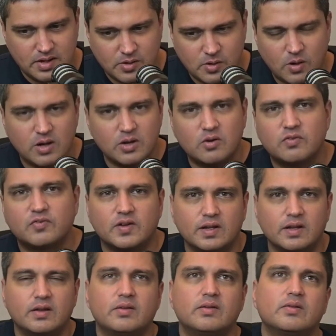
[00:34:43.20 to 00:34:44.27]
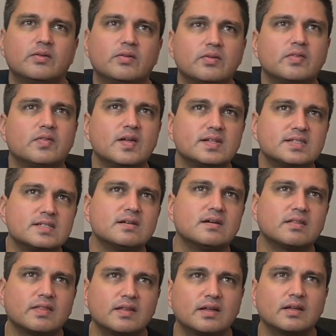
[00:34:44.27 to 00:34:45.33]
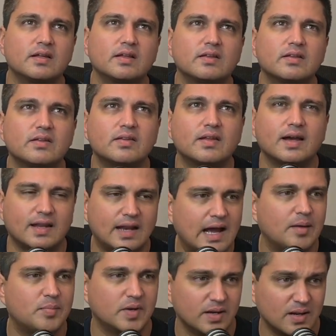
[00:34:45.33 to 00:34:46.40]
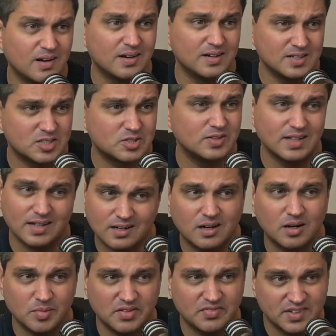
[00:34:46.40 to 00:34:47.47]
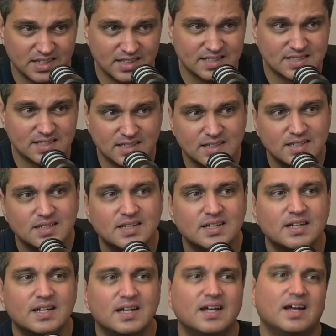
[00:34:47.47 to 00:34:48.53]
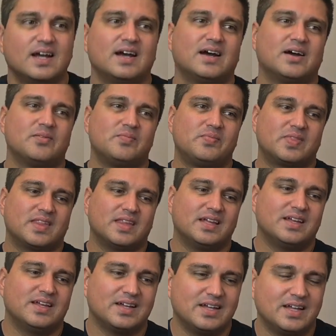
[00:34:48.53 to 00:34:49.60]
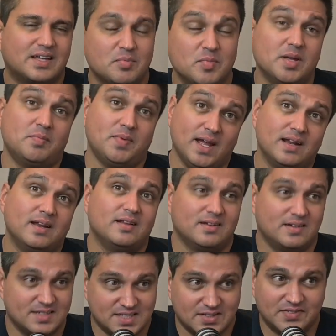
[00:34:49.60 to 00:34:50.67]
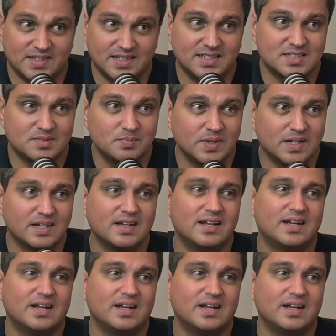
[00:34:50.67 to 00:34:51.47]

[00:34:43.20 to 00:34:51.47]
quite often there's nothing that can happen in our industry that can't be fixed. It can be a pain in the ass to fix, but